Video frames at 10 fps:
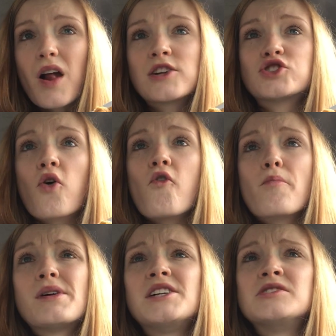And so for
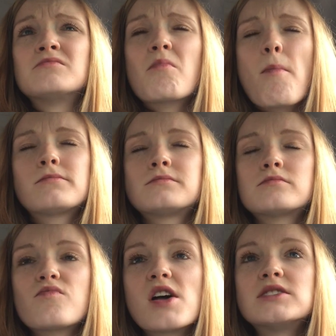me,
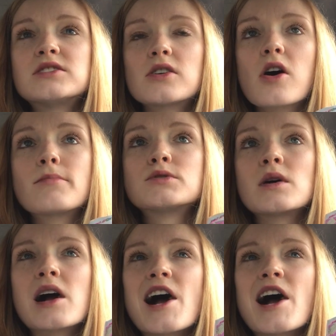this is uncomfortable.